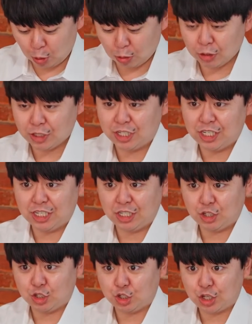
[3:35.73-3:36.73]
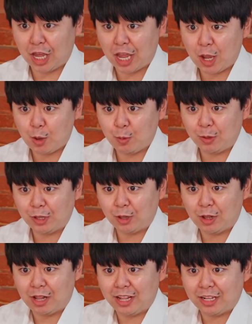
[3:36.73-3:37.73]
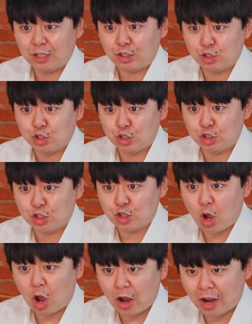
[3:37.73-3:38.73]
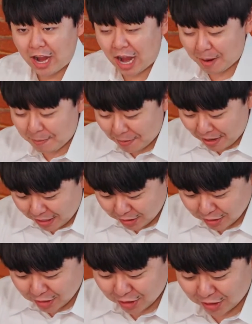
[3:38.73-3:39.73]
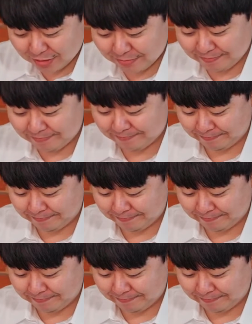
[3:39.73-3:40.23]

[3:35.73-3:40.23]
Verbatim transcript: Cardano has successfully recorded a massive price jump in the past year.